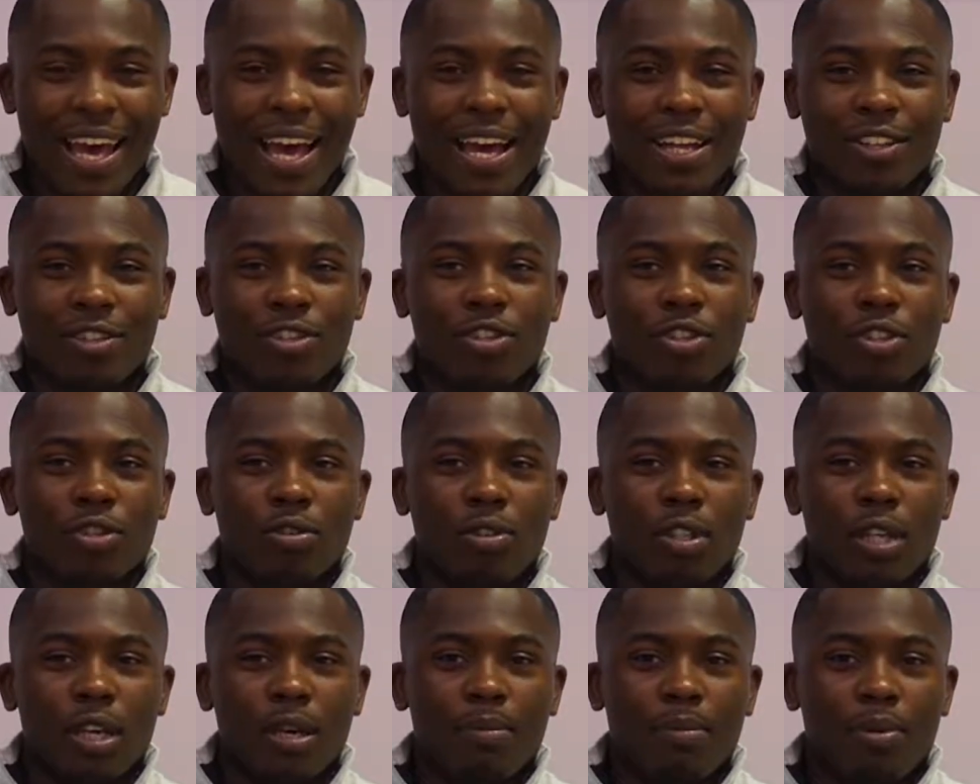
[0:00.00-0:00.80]
And
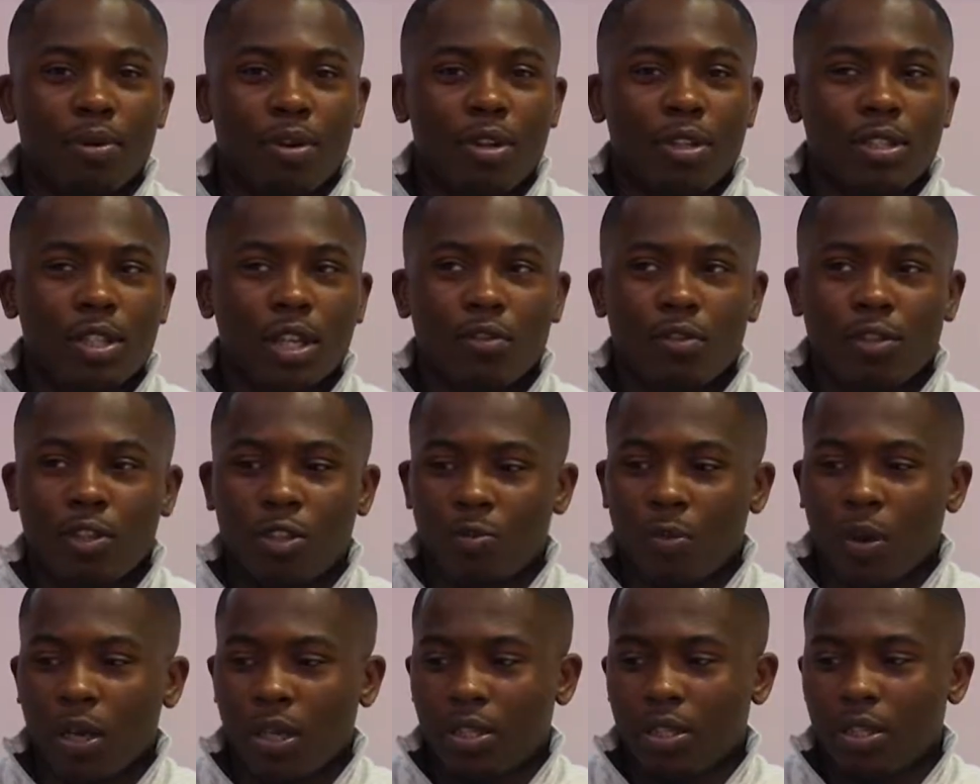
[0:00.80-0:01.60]
so then, because they
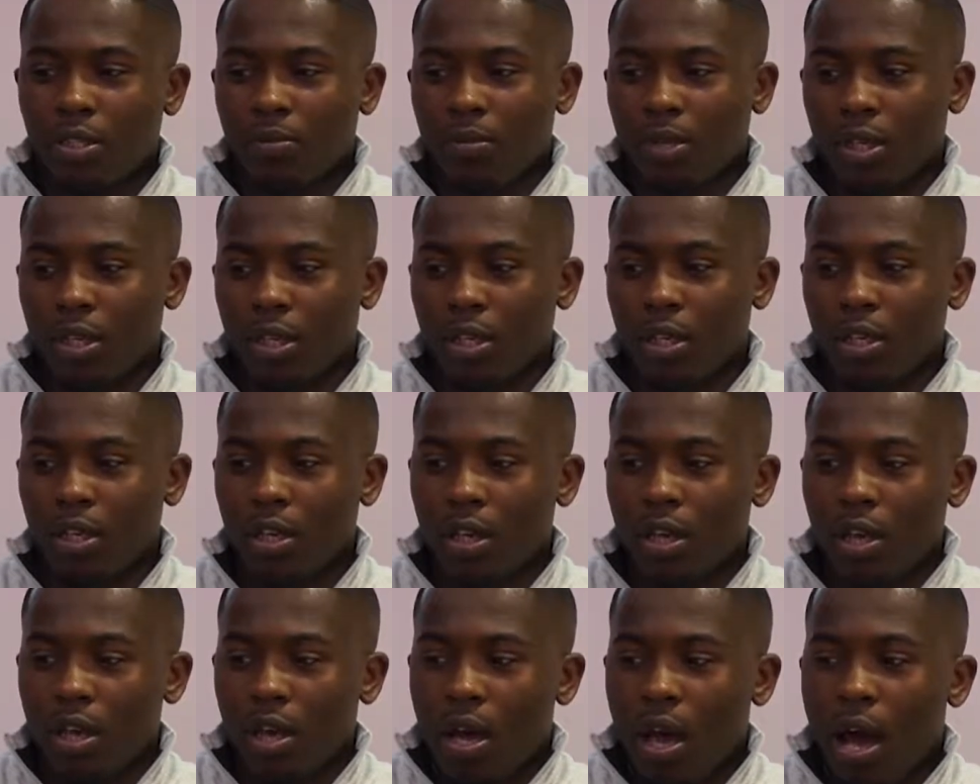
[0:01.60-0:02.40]
respected me,
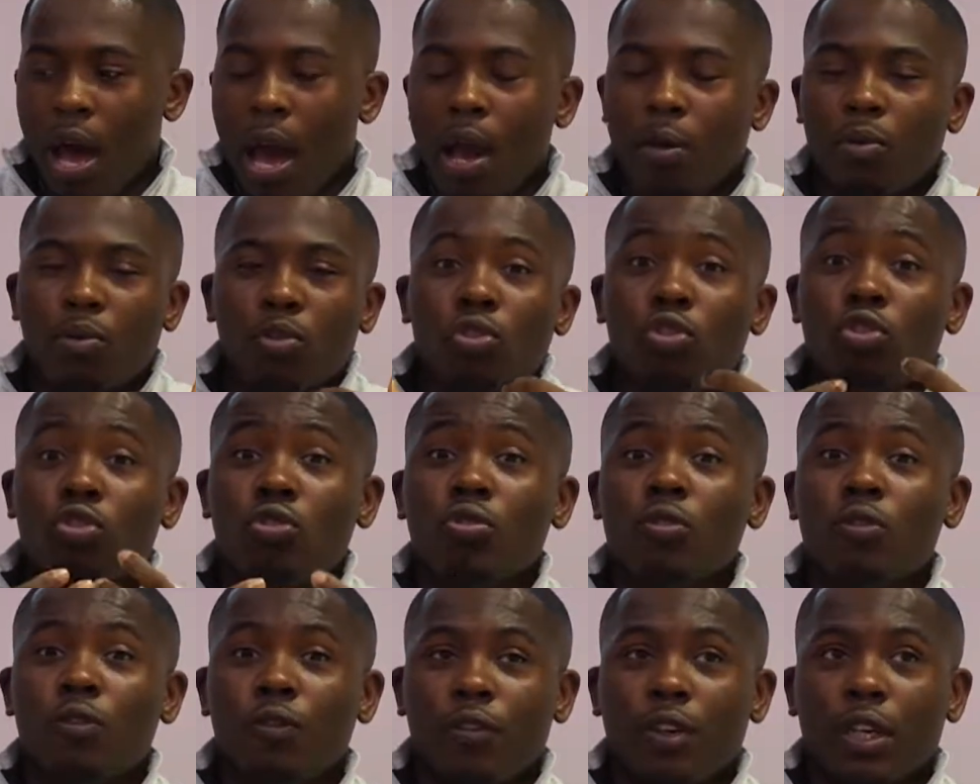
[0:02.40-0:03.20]
I would
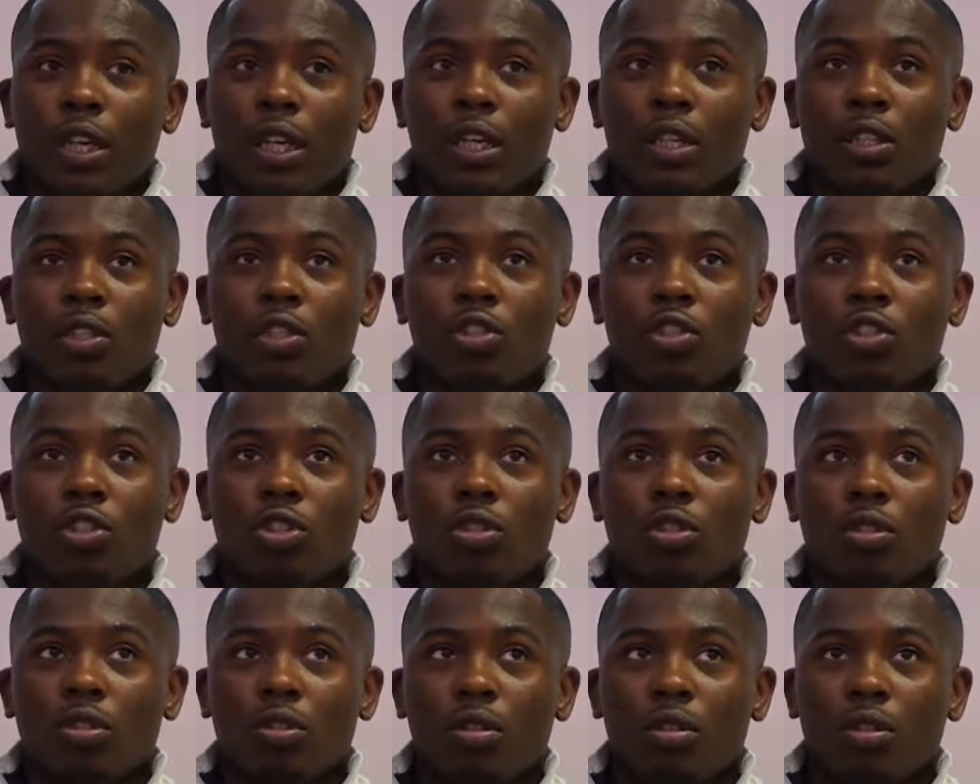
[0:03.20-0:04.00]
do
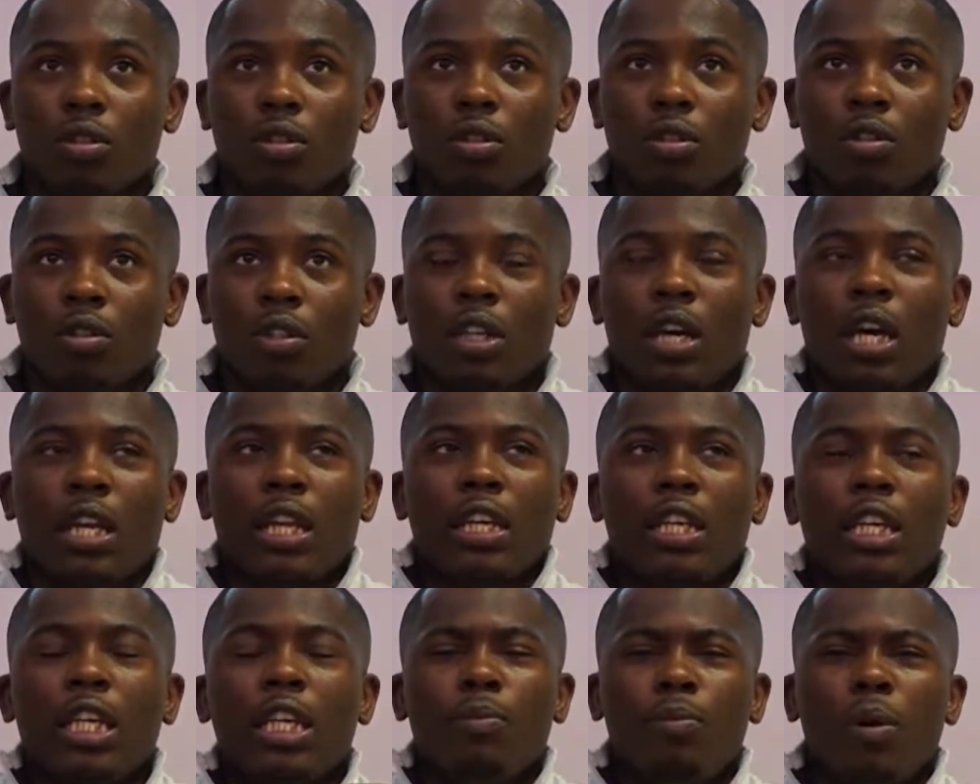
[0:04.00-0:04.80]
things to kind
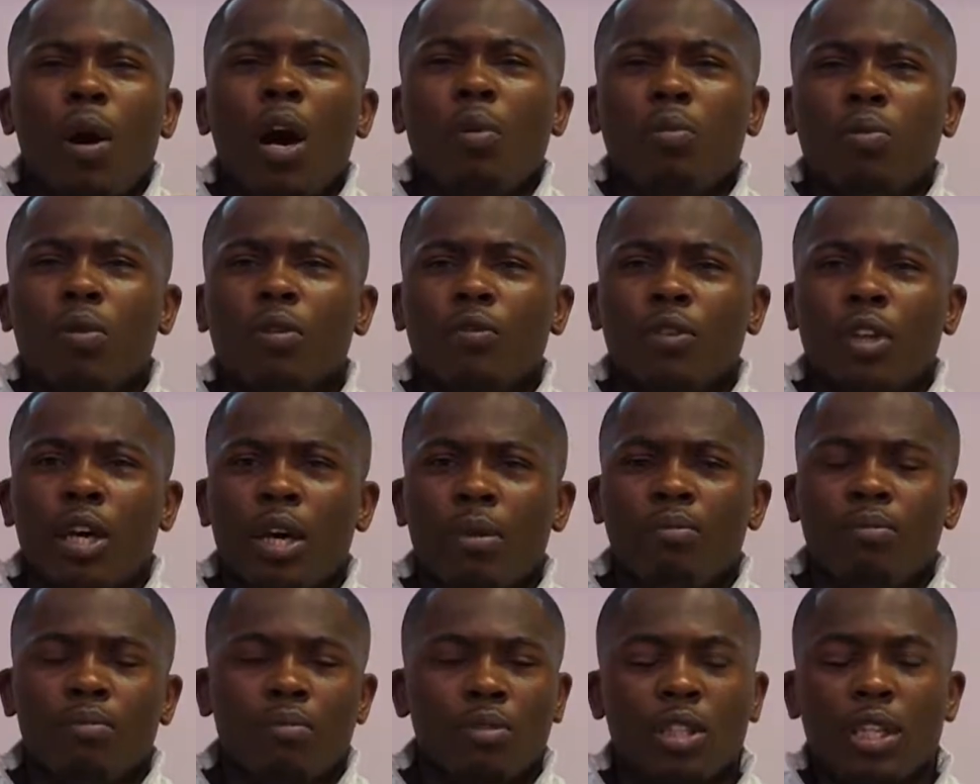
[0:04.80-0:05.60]
of keep up with
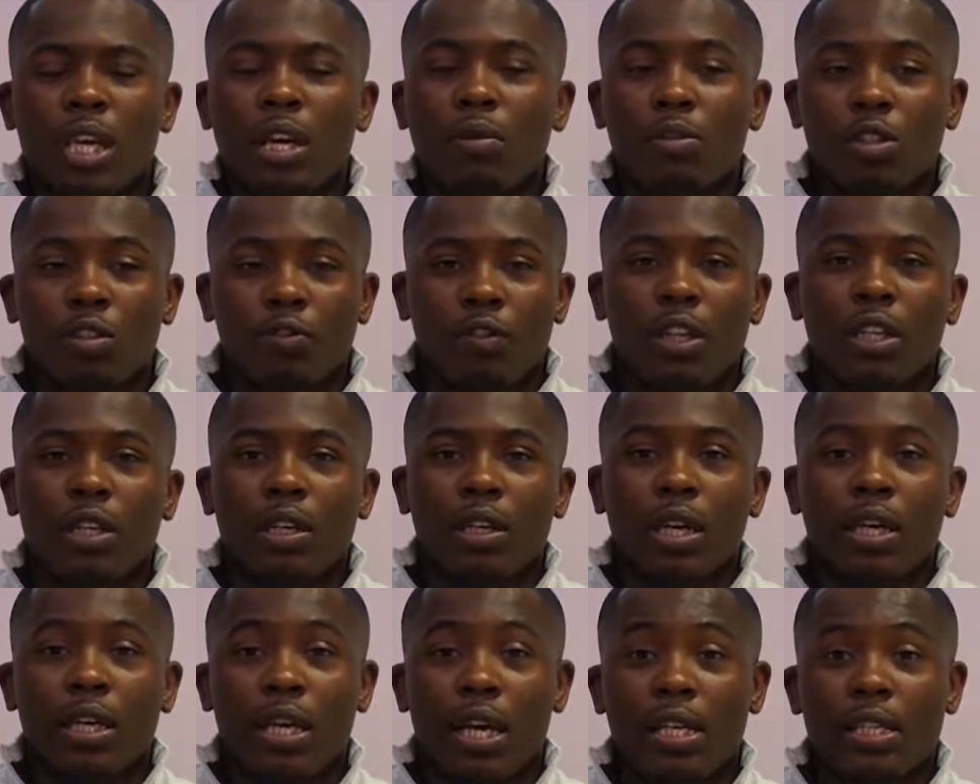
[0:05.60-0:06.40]
them. So they was
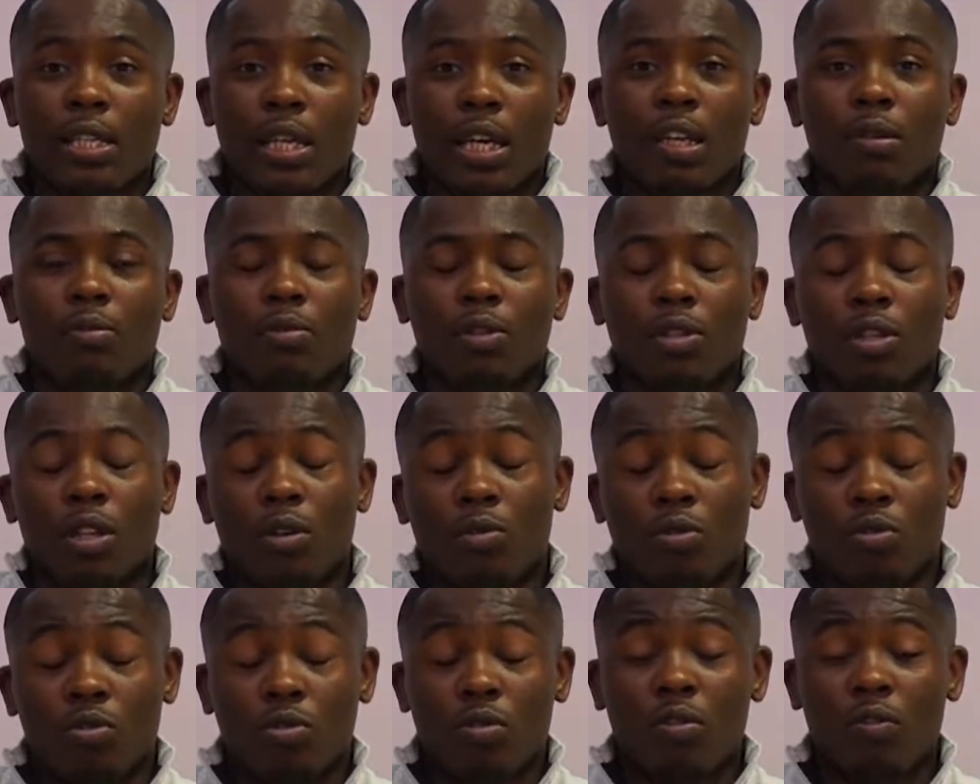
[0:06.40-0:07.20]
already years ahead of me. So
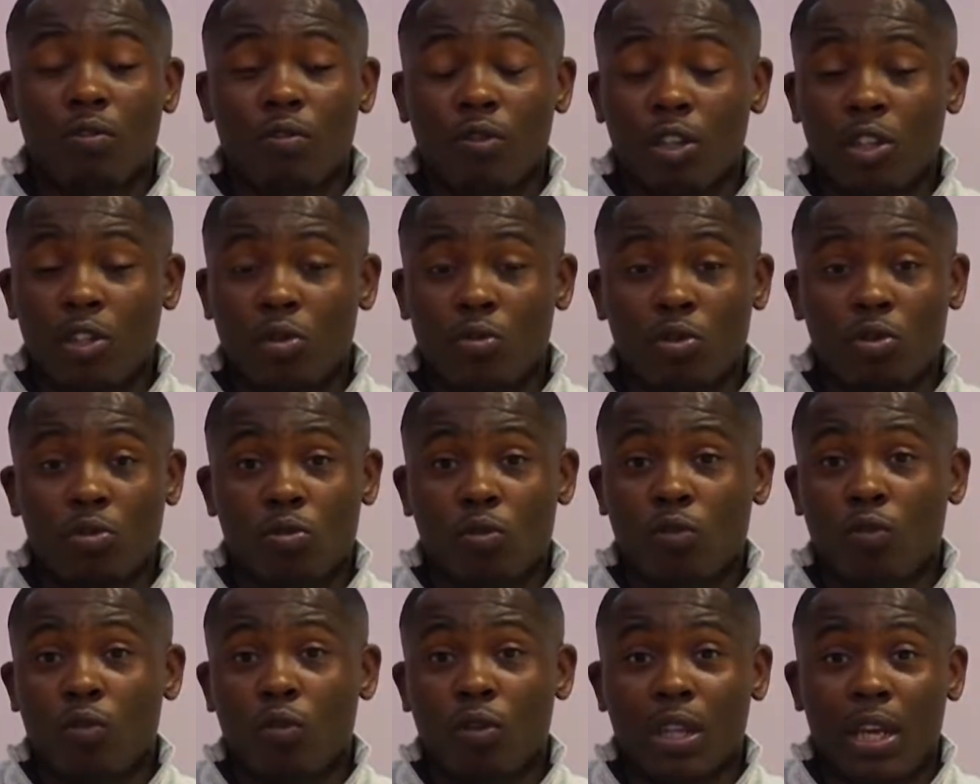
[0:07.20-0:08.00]
they were doing things which
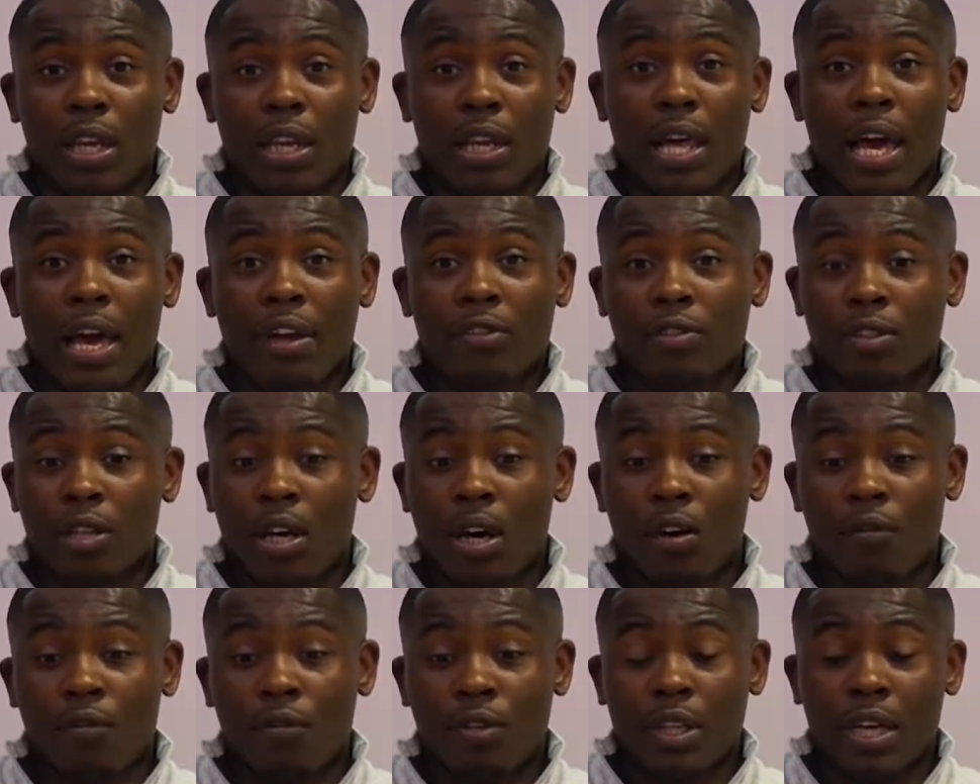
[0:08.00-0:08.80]
was for their
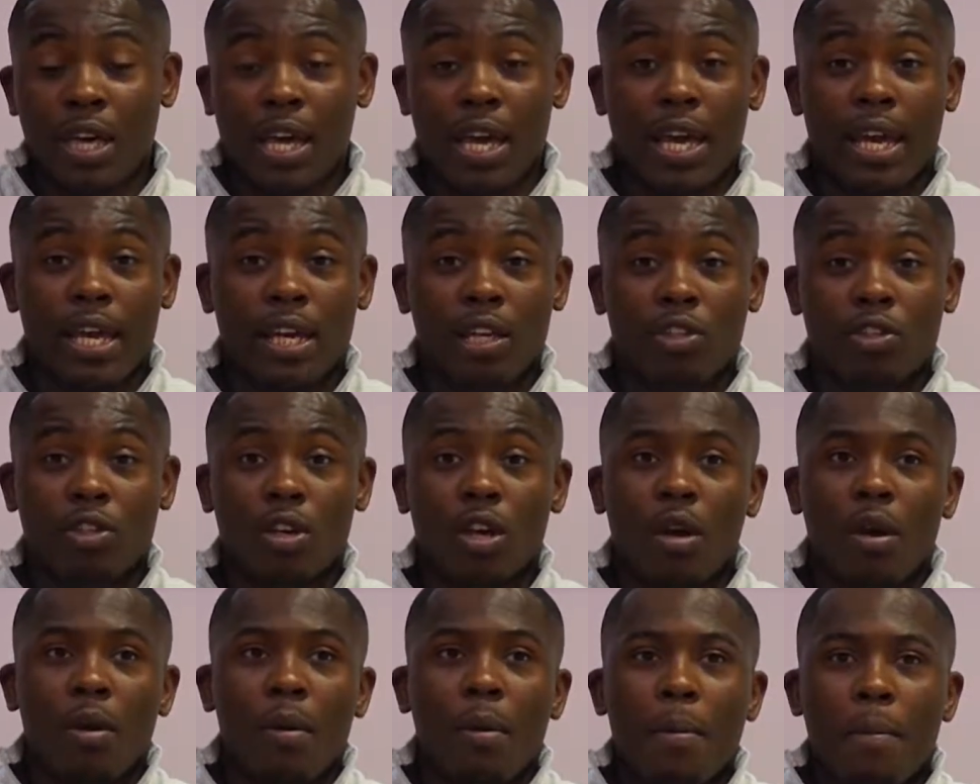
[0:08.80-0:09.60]
lifestyle, for their age.